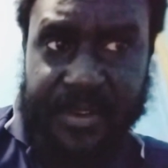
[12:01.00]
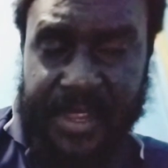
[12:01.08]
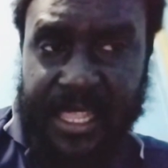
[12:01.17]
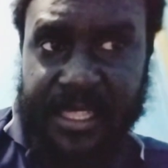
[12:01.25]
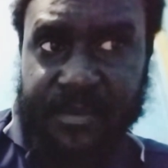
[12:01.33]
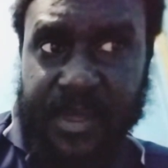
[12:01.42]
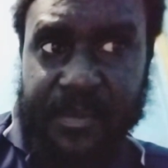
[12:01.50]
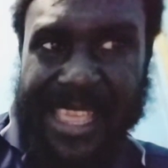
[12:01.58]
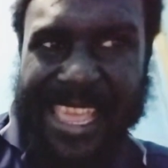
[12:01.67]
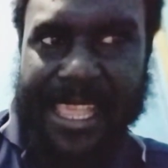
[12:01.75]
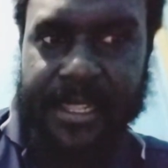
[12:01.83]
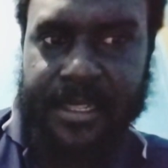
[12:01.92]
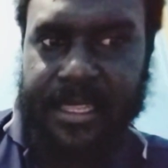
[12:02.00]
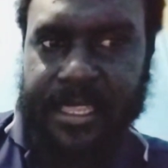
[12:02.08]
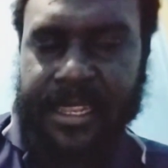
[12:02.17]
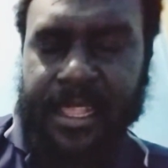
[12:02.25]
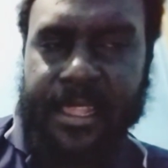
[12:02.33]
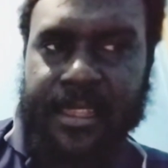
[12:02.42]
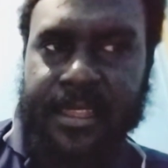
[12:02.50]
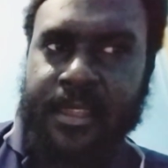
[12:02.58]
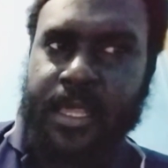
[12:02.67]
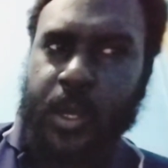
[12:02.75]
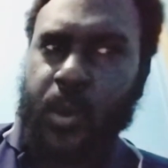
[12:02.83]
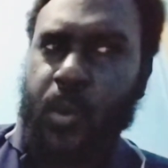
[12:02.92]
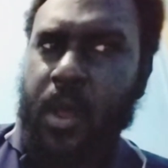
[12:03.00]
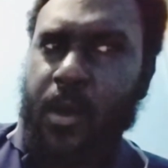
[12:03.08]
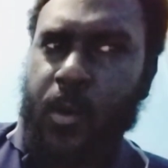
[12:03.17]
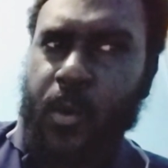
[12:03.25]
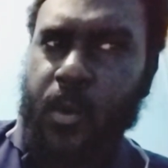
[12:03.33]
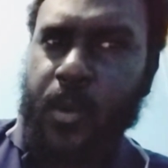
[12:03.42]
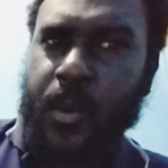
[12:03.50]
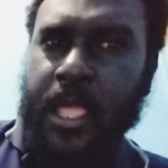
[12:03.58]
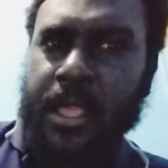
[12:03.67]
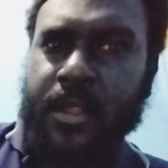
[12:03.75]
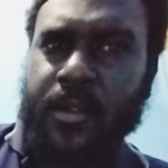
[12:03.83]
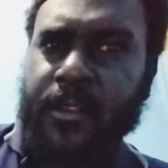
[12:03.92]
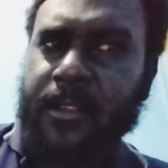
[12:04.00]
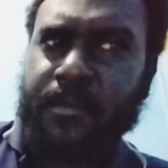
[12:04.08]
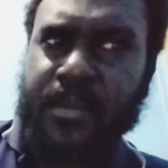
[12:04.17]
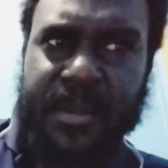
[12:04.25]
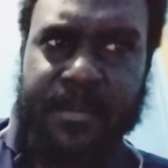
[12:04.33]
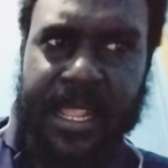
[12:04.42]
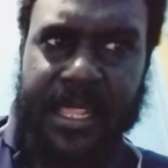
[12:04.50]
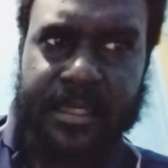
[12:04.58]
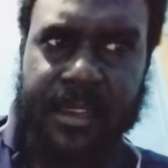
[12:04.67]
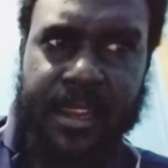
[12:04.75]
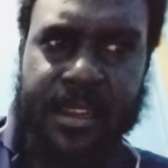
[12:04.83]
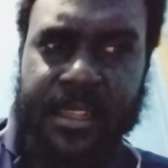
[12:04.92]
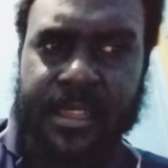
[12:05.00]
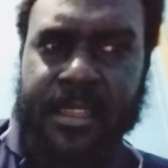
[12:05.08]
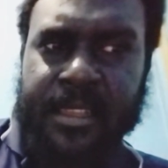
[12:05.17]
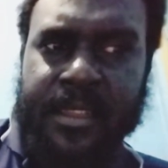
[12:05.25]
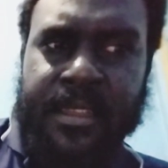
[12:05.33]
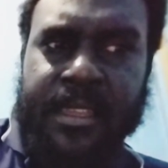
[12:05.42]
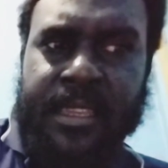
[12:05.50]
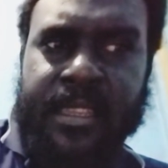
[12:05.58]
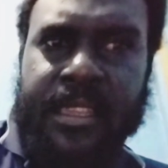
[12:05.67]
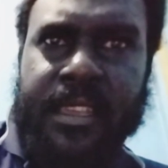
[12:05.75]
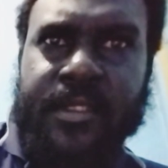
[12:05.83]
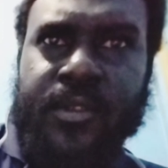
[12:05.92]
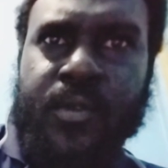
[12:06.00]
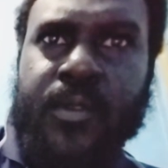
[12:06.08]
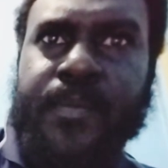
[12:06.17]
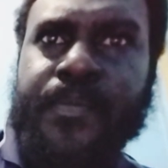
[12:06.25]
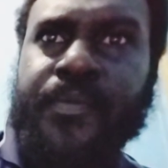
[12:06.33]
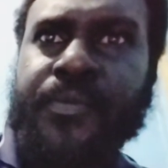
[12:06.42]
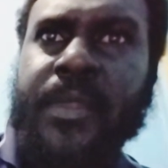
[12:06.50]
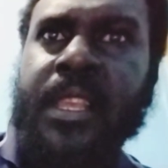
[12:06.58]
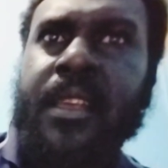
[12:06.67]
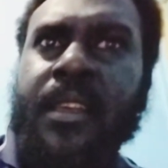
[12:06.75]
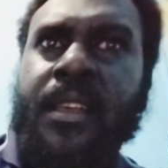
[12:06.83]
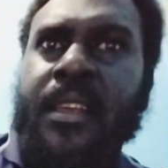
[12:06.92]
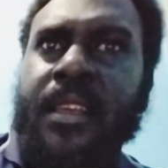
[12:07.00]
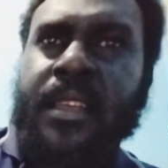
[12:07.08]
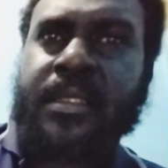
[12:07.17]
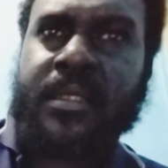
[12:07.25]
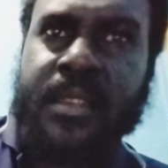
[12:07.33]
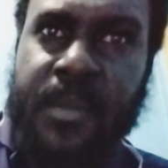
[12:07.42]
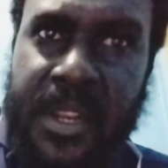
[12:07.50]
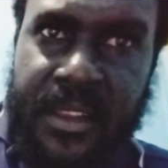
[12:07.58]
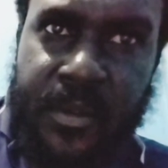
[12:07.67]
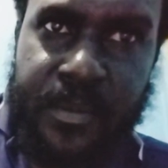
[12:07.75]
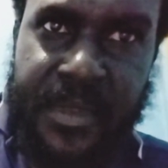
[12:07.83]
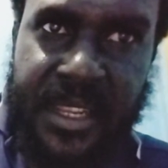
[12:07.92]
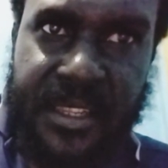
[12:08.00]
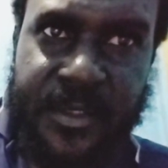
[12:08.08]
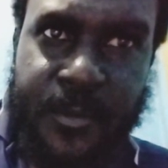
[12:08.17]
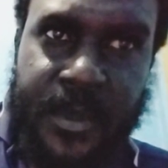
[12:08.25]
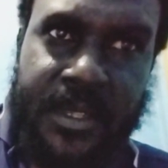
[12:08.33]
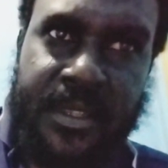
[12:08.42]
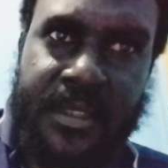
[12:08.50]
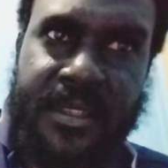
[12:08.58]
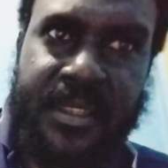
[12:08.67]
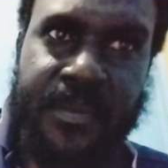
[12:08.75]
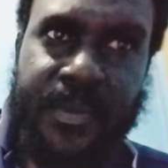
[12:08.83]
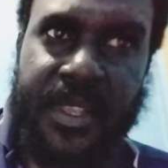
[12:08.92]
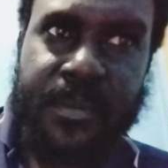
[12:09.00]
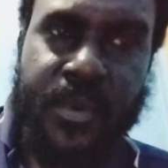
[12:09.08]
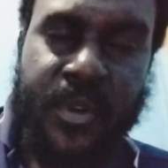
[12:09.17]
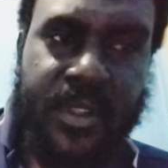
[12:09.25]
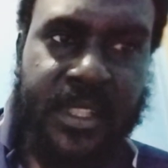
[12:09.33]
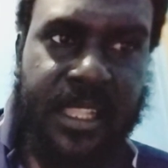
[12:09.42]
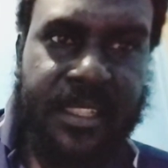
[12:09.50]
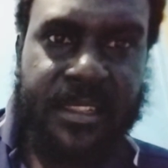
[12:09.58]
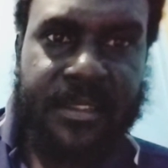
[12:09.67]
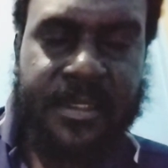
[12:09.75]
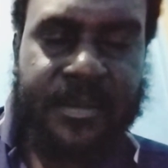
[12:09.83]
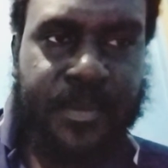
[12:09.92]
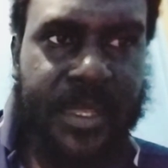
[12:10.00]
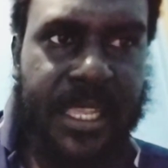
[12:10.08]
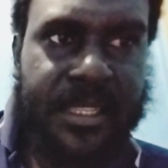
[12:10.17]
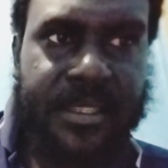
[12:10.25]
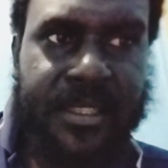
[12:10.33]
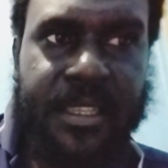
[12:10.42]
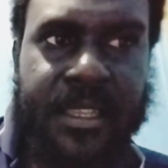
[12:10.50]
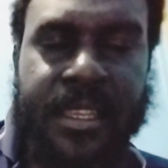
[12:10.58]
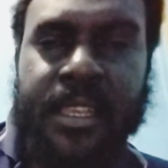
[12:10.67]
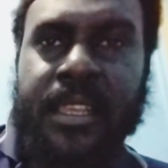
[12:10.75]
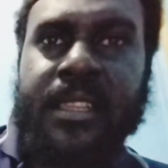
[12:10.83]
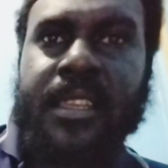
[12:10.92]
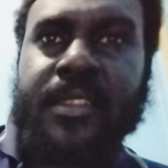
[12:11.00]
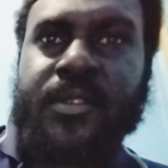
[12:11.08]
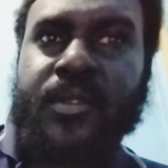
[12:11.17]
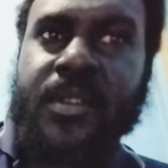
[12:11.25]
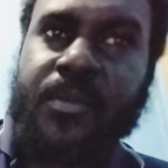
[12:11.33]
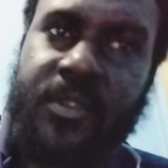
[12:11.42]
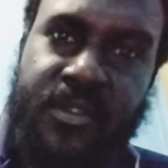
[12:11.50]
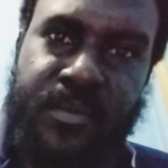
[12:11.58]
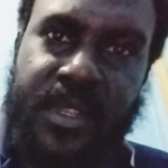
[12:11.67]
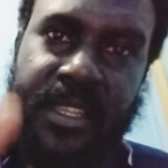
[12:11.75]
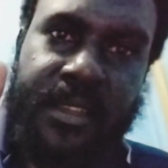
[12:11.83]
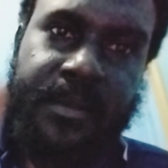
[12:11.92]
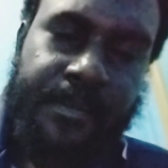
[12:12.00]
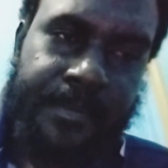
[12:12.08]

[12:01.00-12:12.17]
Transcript: creating them 8 kina. Wow. Okay, big plus thread. Yeah, so summary of niche versus CPM for content in PNC. Yes, so suppose you me